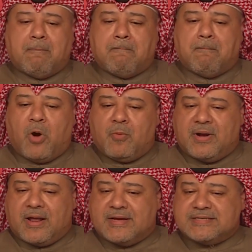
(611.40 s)

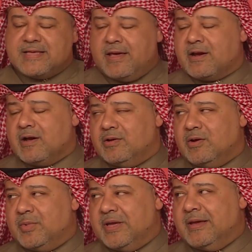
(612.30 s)
mobilize the
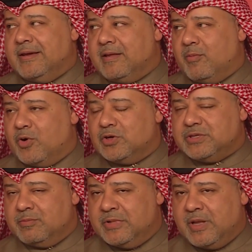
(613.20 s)
economy in a
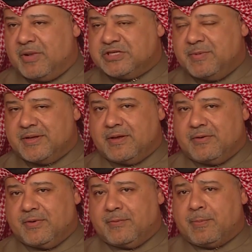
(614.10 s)
much
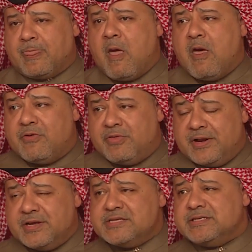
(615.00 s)
better way.
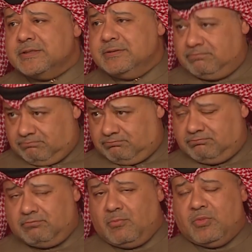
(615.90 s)
The reason
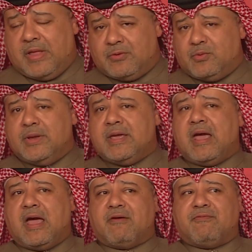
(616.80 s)
that
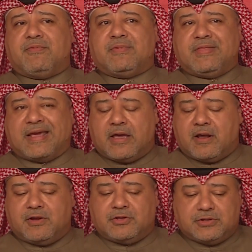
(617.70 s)
we have the
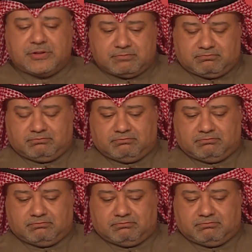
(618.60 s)
current,